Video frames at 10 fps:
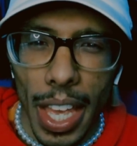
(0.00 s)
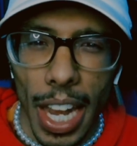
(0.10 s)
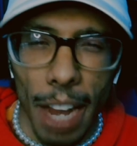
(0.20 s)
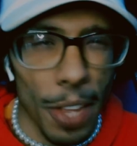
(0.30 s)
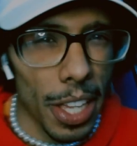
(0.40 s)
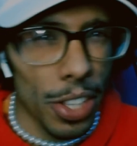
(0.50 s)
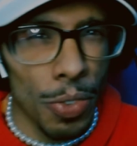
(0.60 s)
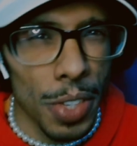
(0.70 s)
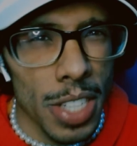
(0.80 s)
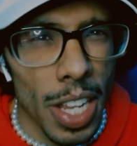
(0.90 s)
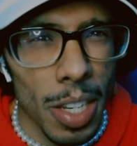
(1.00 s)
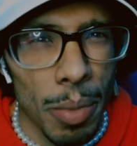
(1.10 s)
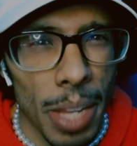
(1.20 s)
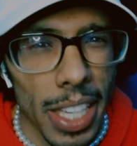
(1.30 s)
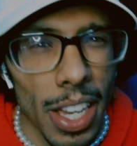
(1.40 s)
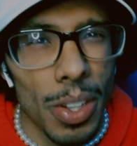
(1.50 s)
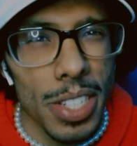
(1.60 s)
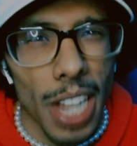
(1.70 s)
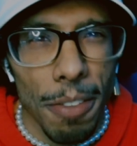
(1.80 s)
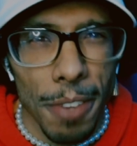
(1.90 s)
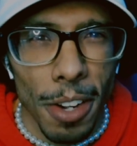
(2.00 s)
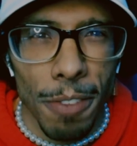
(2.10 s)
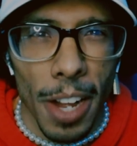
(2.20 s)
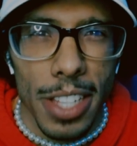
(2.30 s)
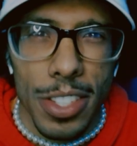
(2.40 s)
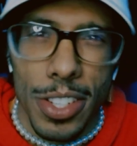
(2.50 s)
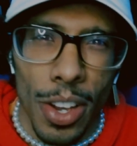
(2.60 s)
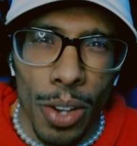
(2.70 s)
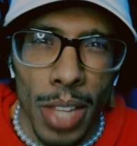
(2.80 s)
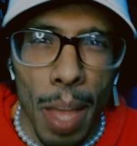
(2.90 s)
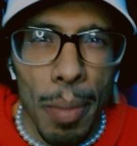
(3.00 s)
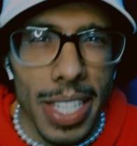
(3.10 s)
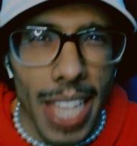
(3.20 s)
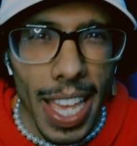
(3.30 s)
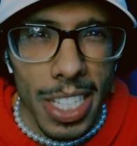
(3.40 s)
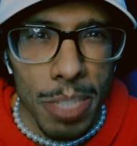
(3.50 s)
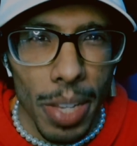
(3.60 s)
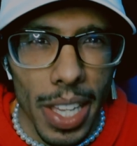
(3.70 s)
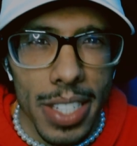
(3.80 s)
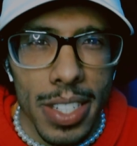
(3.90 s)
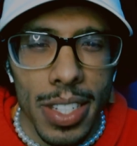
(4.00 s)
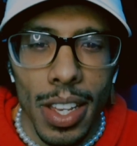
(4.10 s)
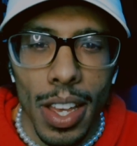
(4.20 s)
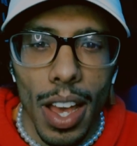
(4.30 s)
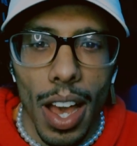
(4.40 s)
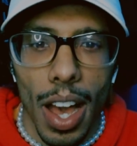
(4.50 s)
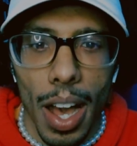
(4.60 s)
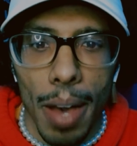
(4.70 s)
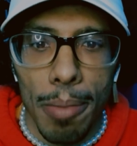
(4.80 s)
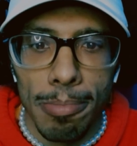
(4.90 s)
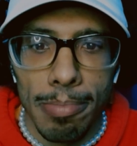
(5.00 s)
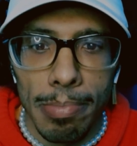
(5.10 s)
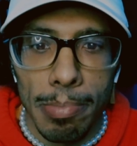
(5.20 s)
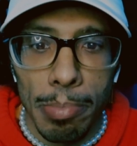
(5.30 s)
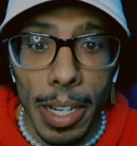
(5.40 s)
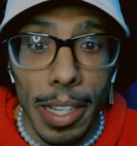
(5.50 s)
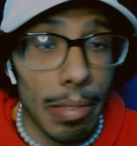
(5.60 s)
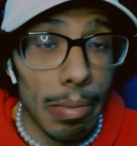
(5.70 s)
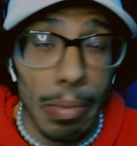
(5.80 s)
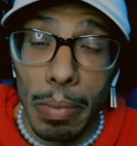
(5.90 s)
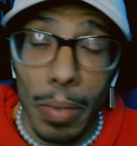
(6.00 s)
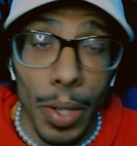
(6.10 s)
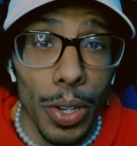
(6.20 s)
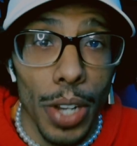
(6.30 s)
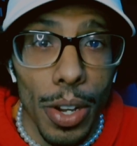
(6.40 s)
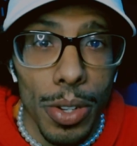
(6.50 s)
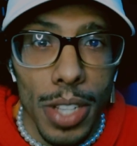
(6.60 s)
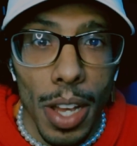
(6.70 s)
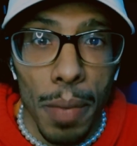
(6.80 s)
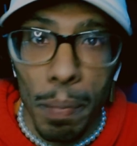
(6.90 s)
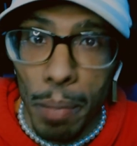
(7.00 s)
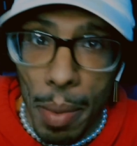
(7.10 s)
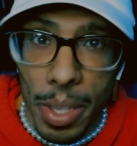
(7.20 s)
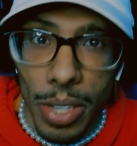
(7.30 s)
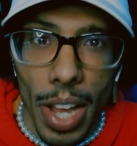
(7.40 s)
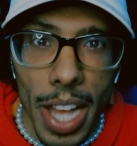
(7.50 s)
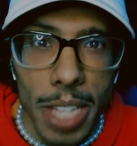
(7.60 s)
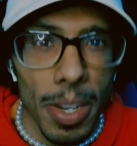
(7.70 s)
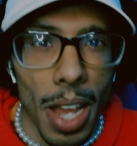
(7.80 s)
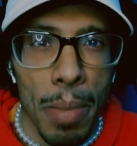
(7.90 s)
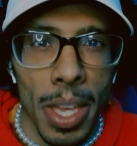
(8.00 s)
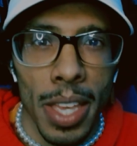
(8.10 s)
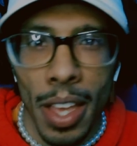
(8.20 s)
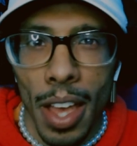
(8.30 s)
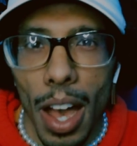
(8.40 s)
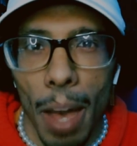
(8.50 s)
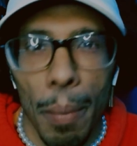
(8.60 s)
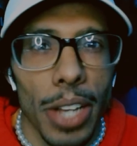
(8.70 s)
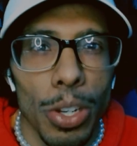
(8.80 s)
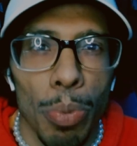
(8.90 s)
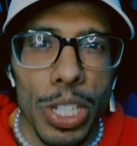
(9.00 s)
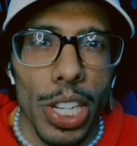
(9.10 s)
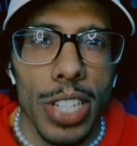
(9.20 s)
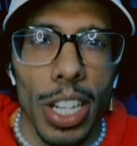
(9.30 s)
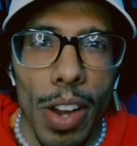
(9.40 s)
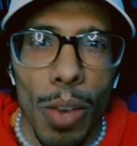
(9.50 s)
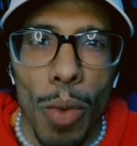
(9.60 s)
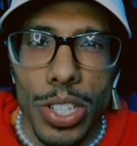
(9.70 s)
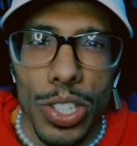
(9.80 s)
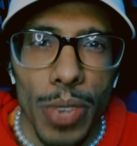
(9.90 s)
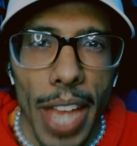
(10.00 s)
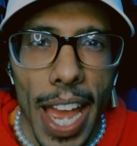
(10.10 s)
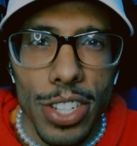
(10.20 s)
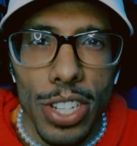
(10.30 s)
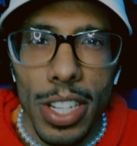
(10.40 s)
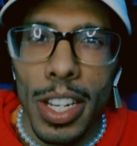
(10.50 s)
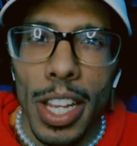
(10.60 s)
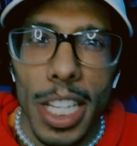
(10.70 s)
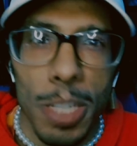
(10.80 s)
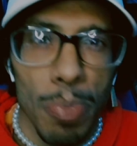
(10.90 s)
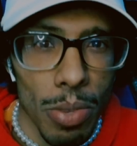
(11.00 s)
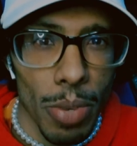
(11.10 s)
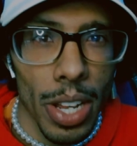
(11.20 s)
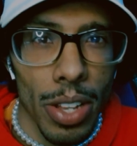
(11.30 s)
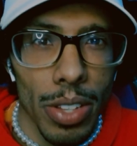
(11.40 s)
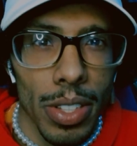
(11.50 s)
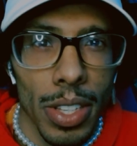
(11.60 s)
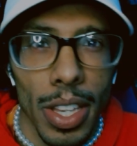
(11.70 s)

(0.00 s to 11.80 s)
And I feel like Luffy is not going to be like, yo, it's not a fair fight, so let me take his place. Um, but who knows? Um, probably you guys, but not me. Um, but I do appreciate you sticking around and watching this reaction. It's been real.